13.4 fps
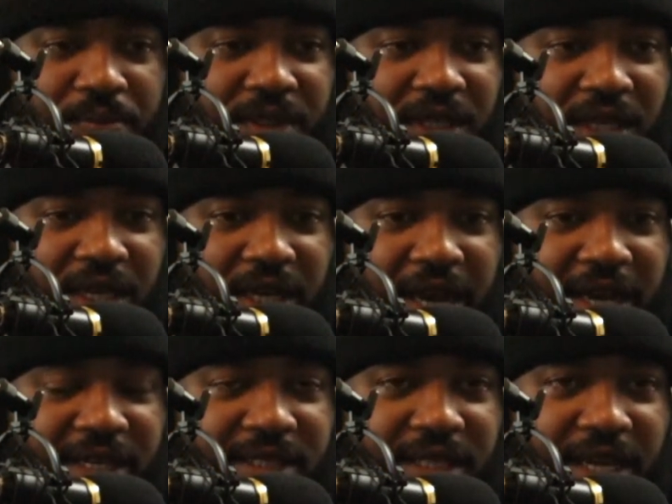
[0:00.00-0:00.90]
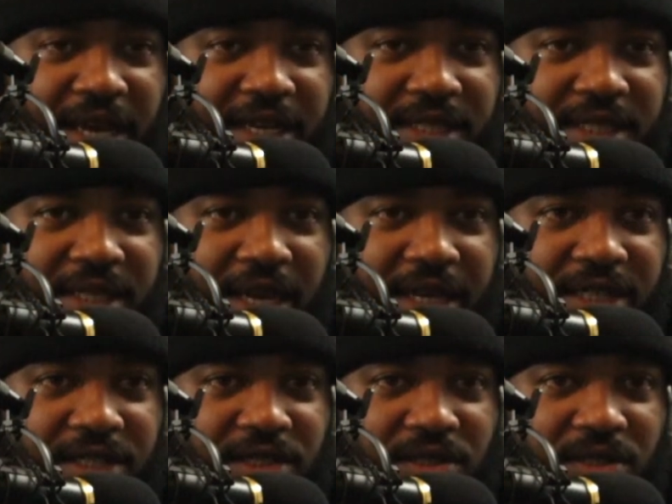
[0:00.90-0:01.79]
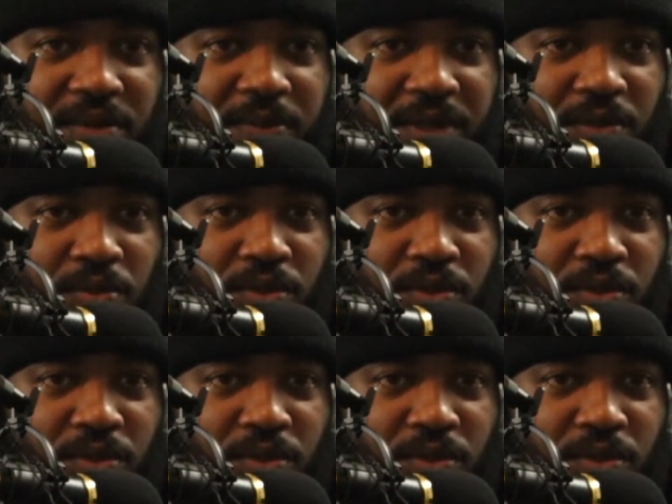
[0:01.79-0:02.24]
yeah, X to me